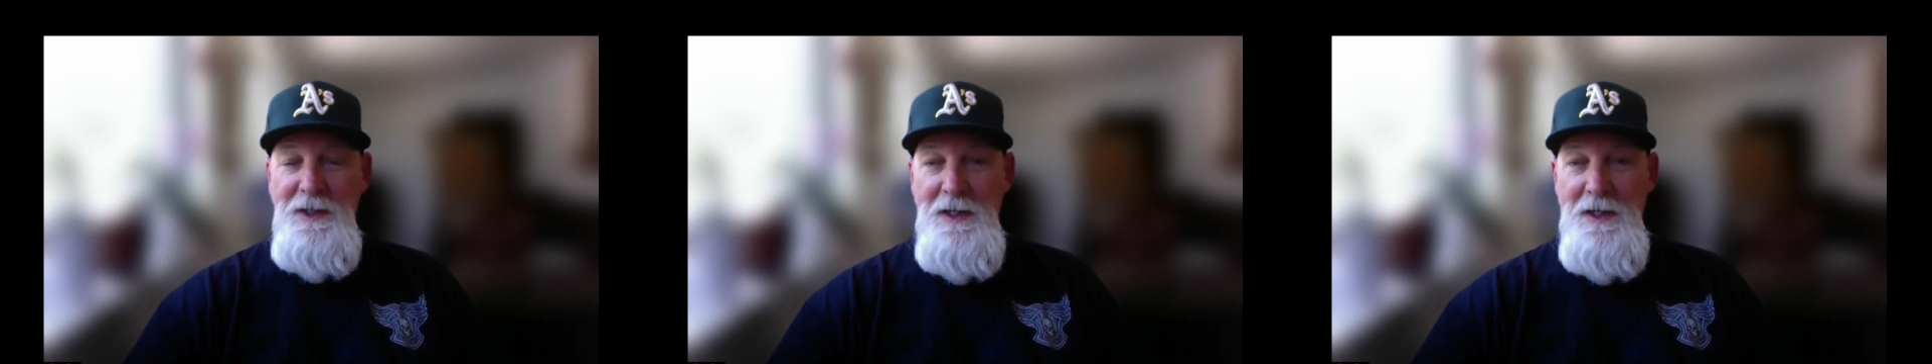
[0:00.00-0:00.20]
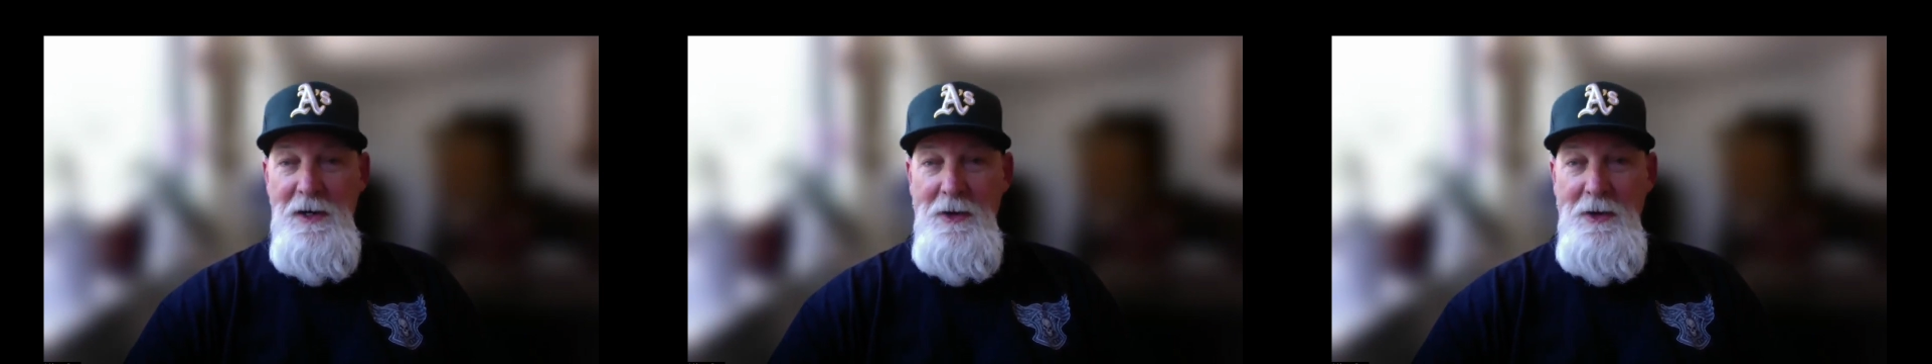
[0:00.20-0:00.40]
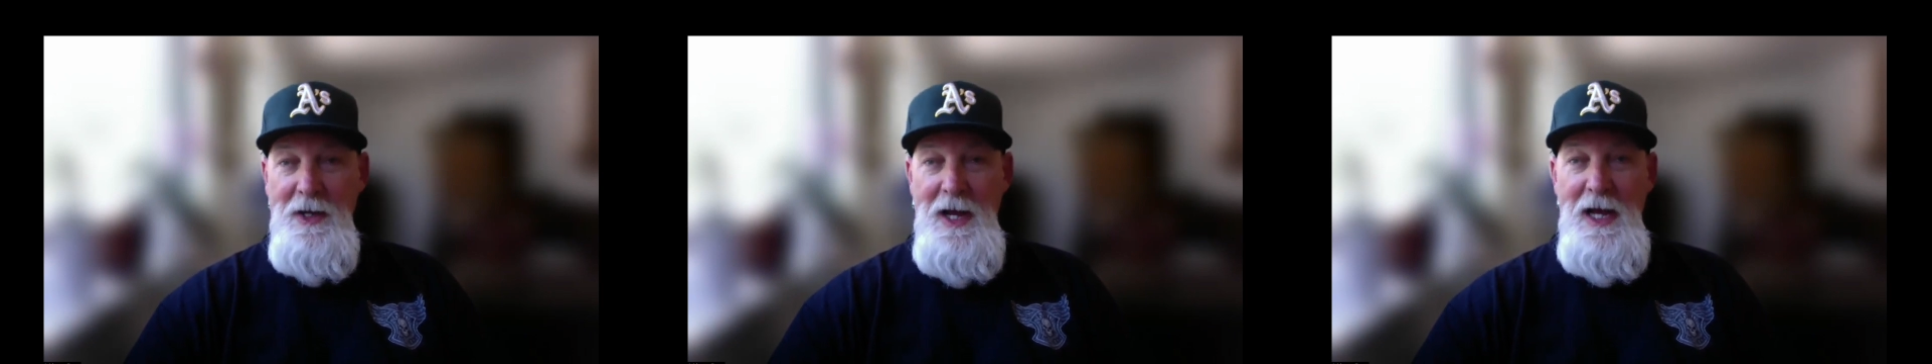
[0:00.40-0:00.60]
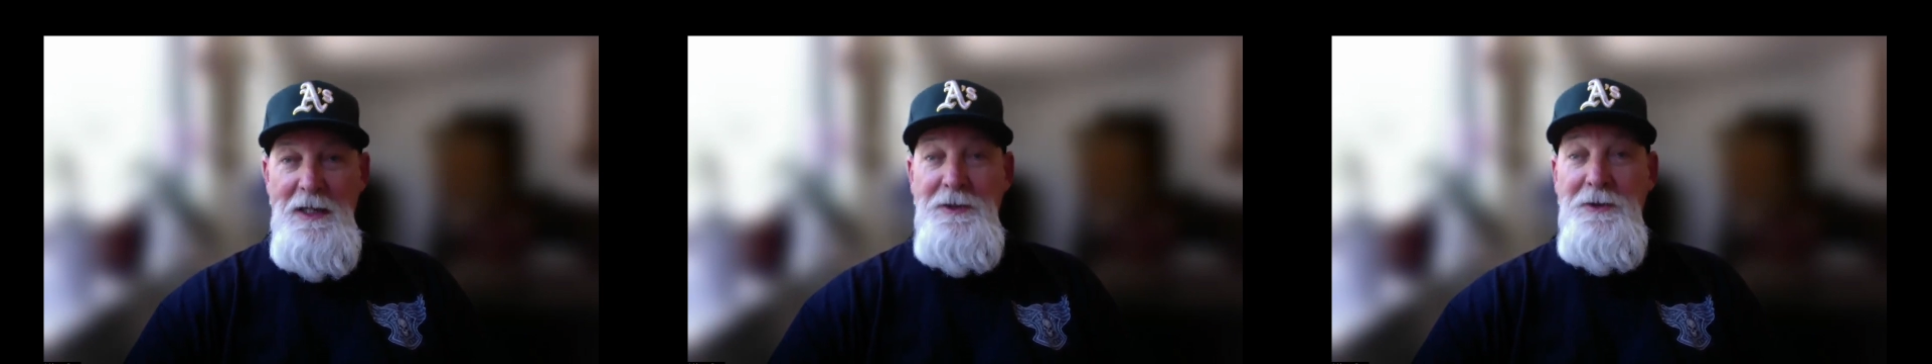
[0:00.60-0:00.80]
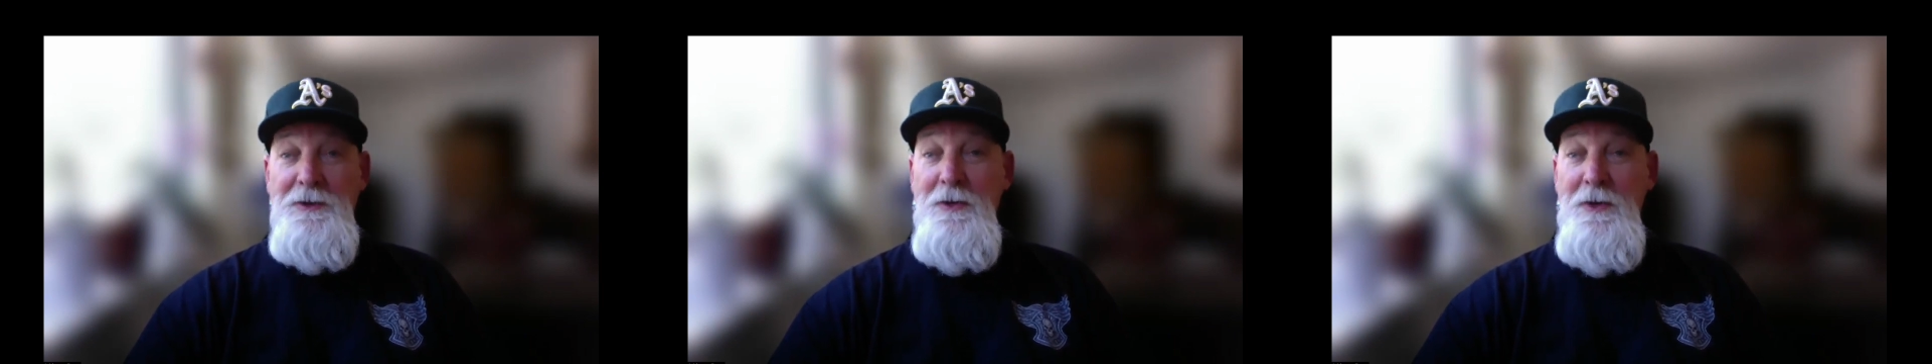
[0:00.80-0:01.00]
all the
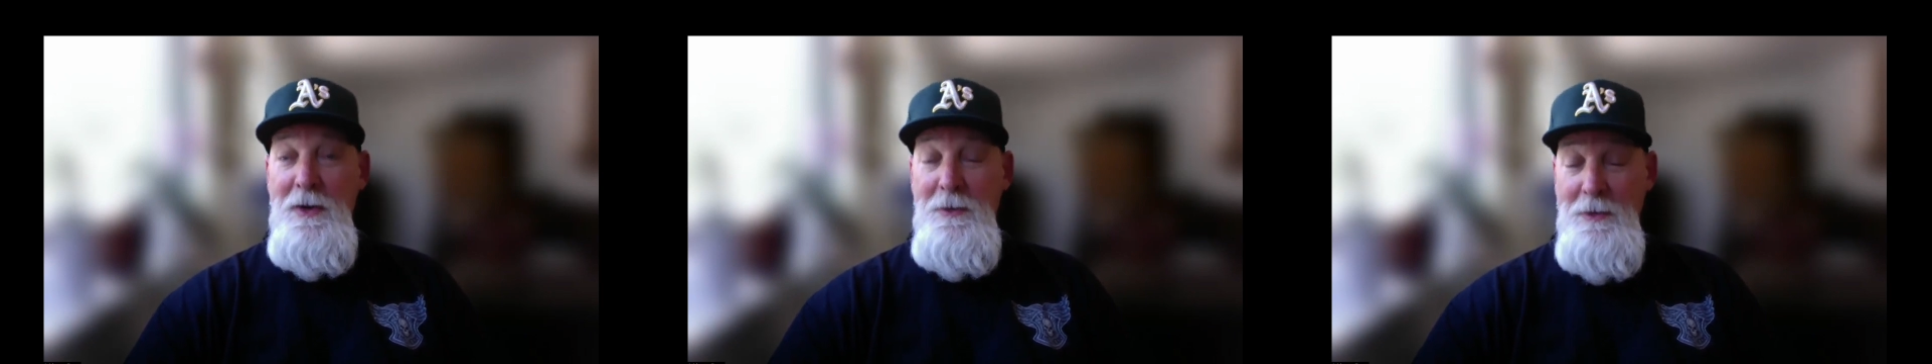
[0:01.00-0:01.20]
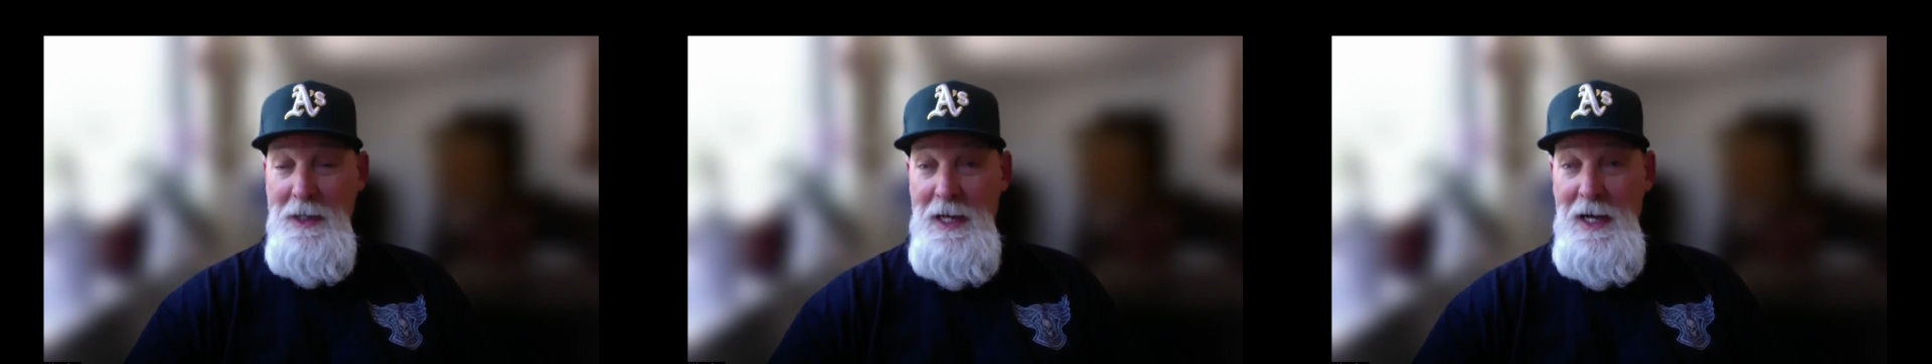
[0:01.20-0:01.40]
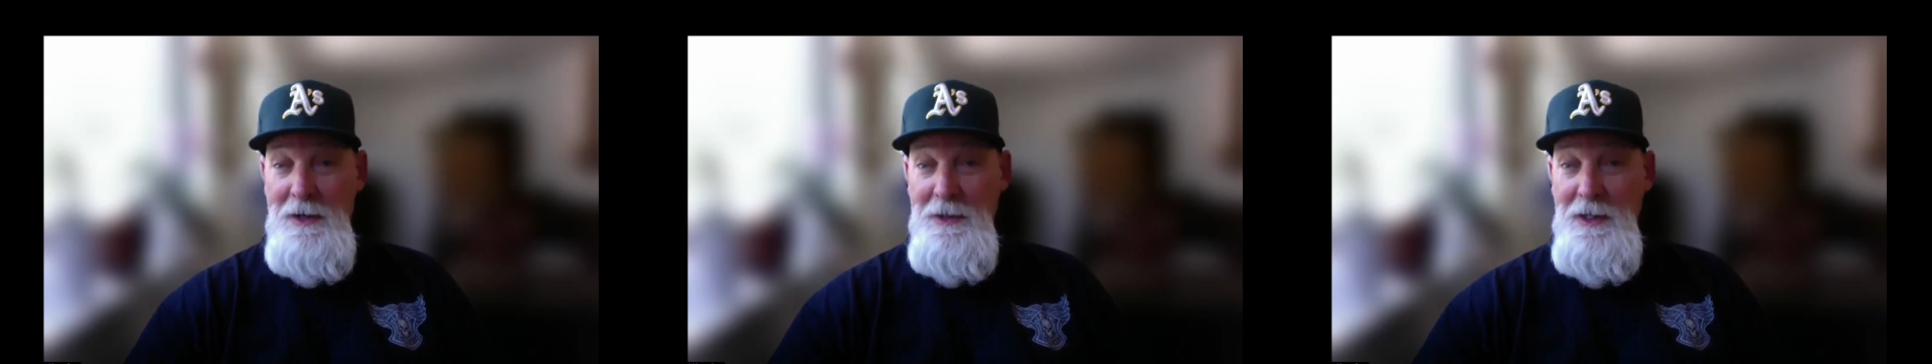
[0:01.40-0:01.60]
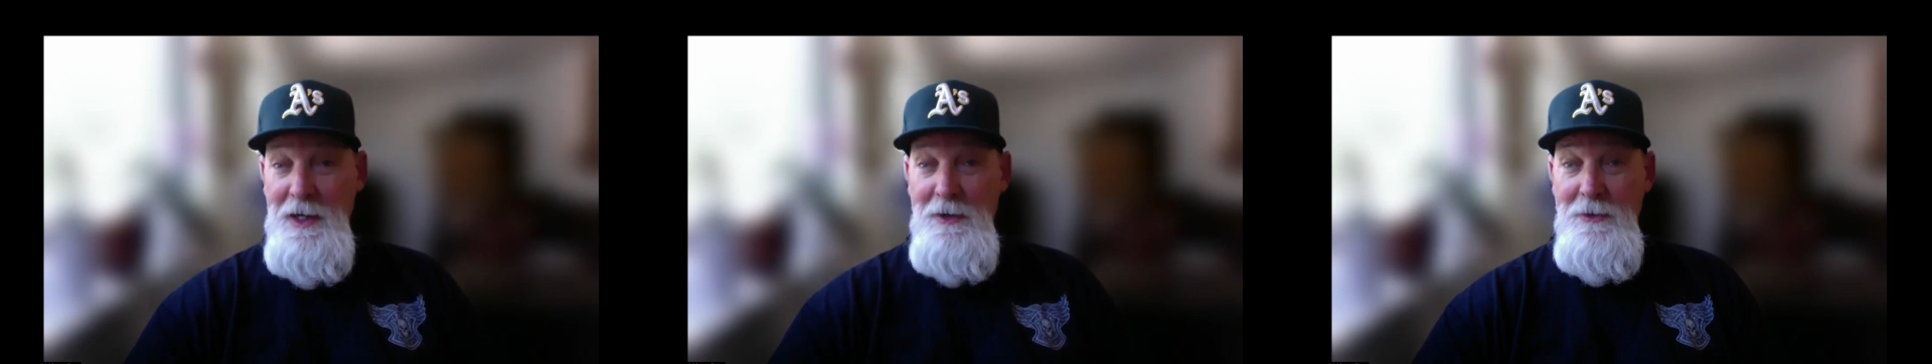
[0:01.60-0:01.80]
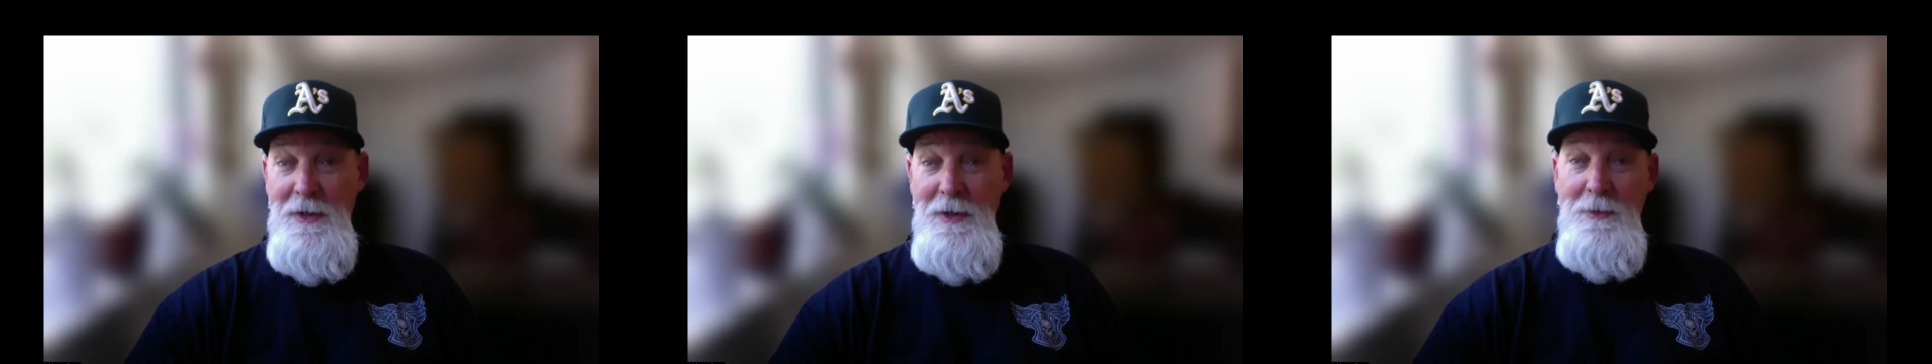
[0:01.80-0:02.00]
guys through that were allowed to
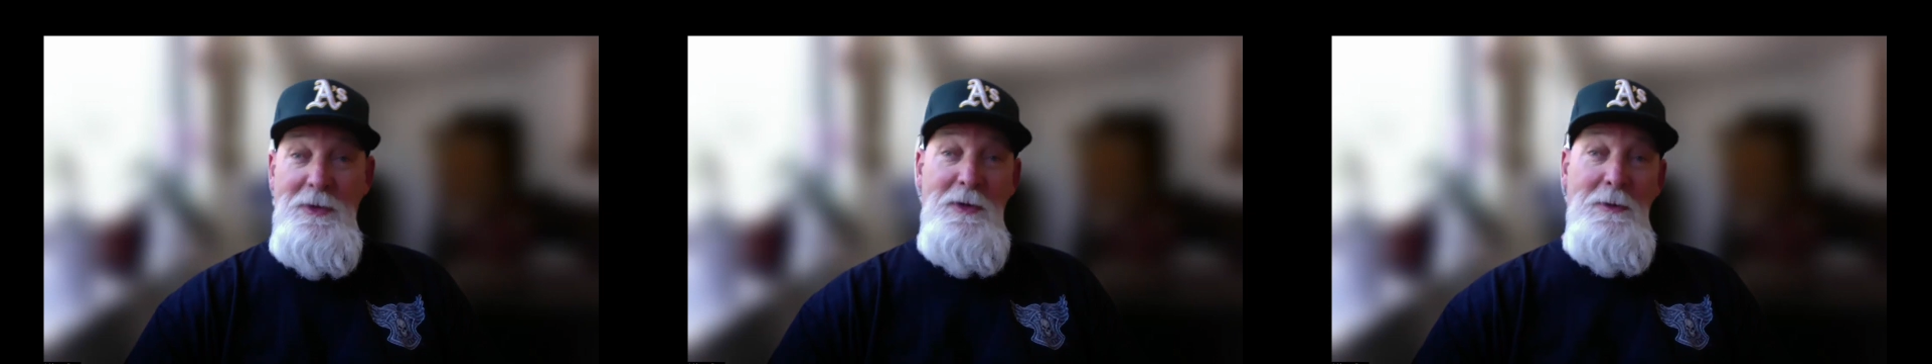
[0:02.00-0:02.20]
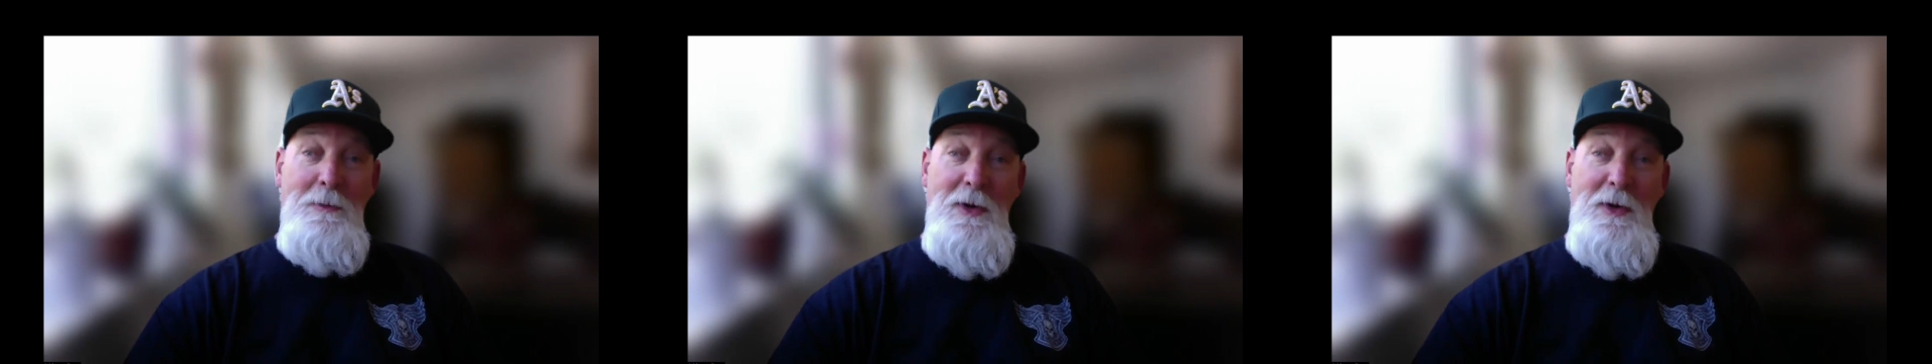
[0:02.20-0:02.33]
go in with their